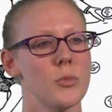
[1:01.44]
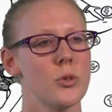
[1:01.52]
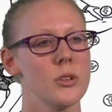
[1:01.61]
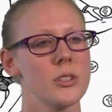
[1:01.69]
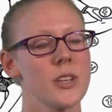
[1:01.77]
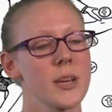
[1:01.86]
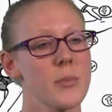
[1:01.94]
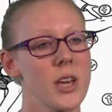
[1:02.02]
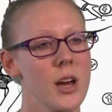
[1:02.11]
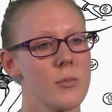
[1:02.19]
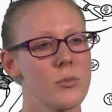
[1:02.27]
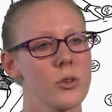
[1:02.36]
more so I can
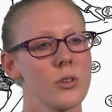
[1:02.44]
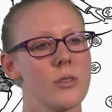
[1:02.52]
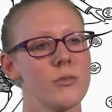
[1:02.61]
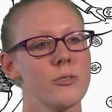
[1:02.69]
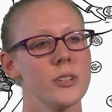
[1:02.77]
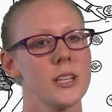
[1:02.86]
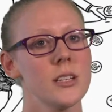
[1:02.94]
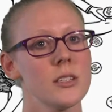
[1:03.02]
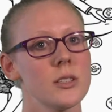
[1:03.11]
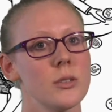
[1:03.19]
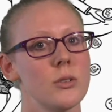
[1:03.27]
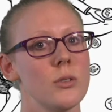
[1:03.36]
become more confident.
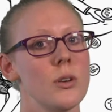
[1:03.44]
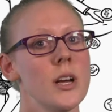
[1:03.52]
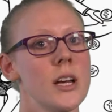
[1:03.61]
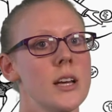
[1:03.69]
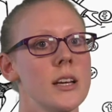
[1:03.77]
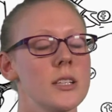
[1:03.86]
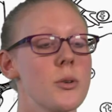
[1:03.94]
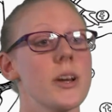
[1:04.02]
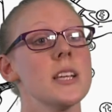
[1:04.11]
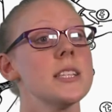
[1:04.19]
So it's quite a